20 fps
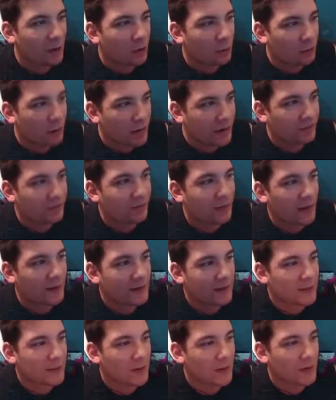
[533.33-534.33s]
Rate it 5
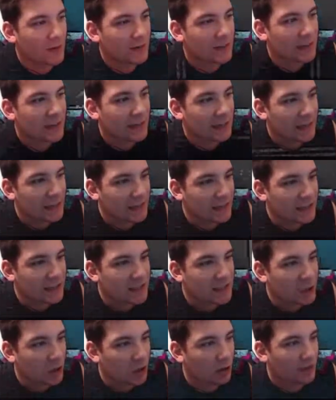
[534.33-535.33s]
stars. He
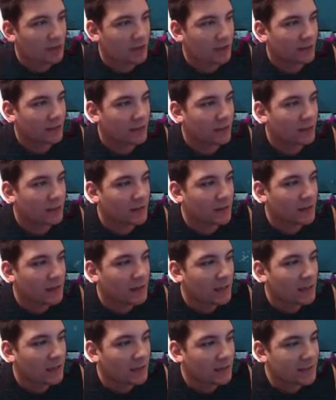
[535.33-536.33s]
deserves it. Because
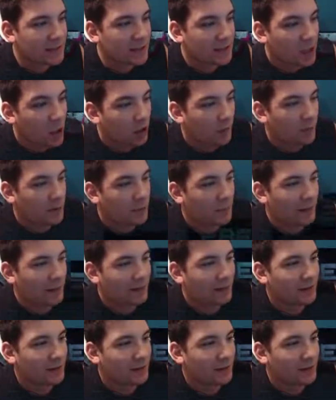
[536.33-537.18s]
this takes... Oh, fuck me.